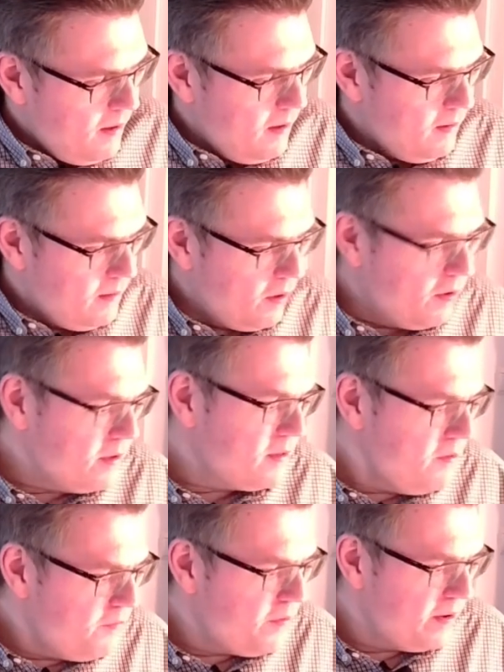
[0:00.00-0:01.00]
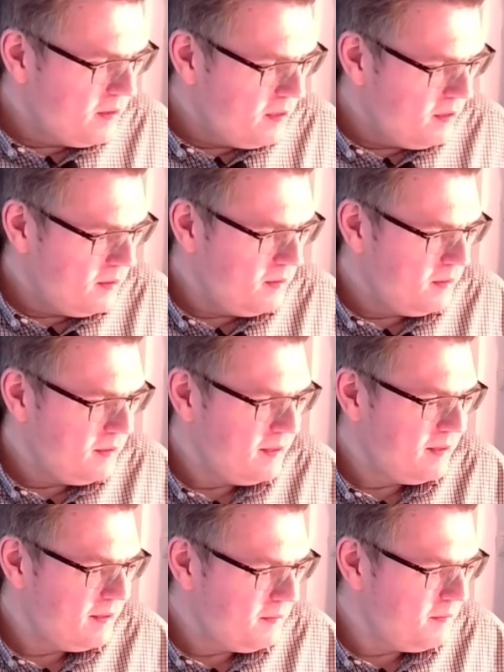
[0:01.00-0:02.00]
There are different
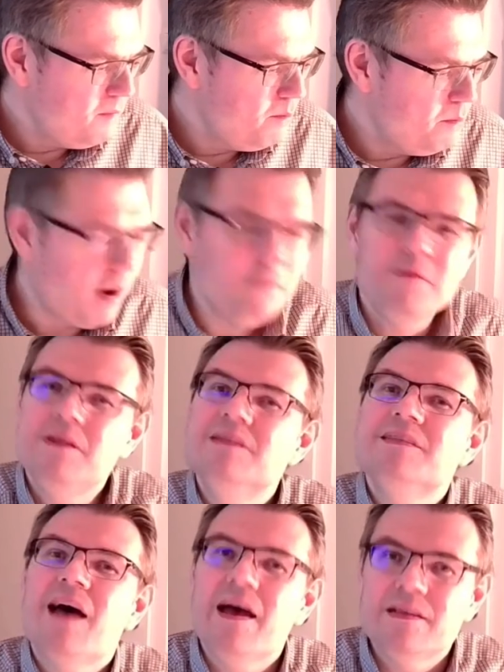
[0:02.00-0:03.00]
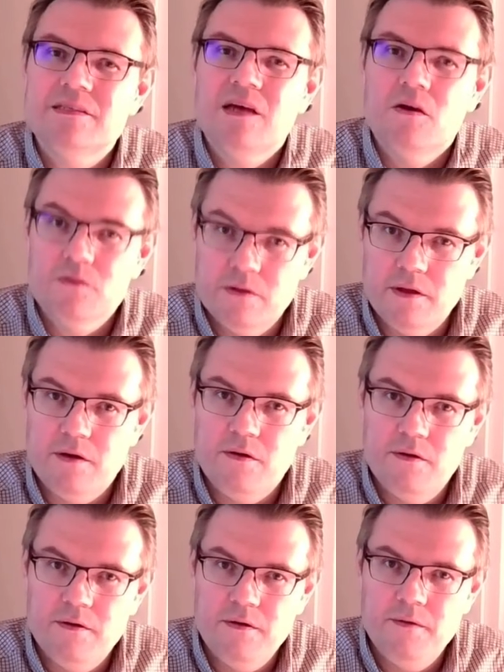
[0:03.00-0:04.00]
pump designs out there.
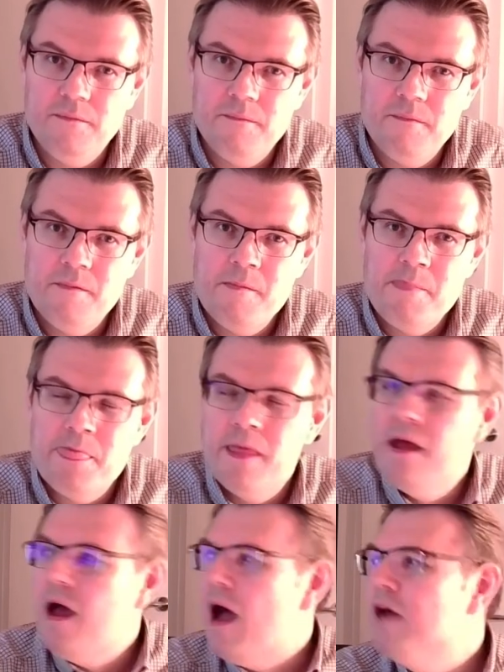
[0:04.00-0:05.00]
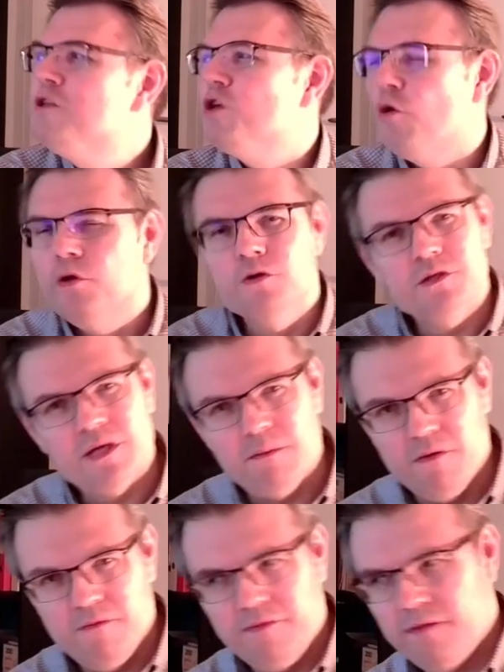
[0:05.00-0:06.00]
I'll show you some
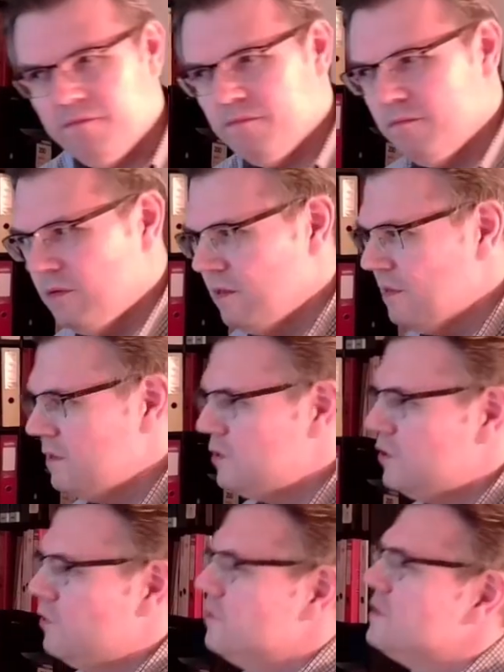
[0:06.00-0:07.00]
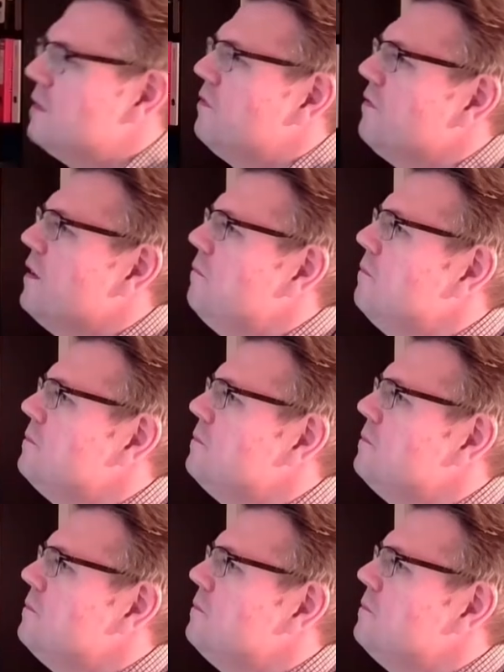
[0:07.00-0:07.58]
of them. I'll show you some of them.